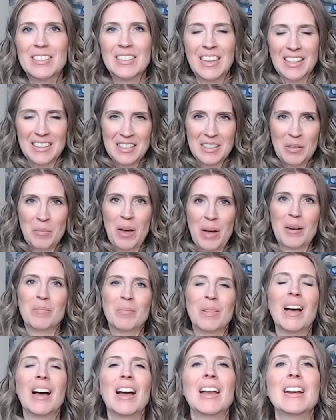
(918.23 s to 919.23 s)
that's the bottom
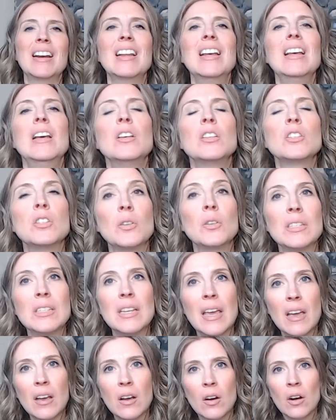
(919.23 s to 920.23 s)
line so to
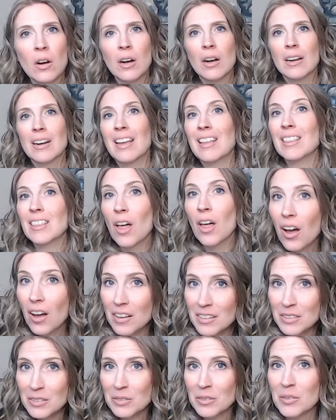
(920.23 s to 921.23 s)
take on a
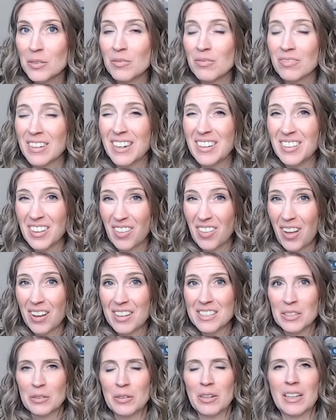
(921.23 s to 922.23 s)
lawsuit and file a
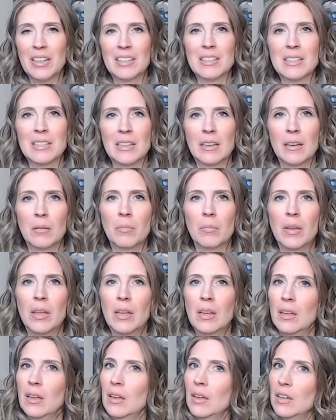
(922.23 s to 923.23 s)
lawsuit against them
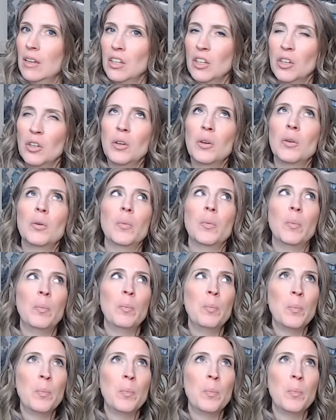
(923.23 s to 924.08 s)
you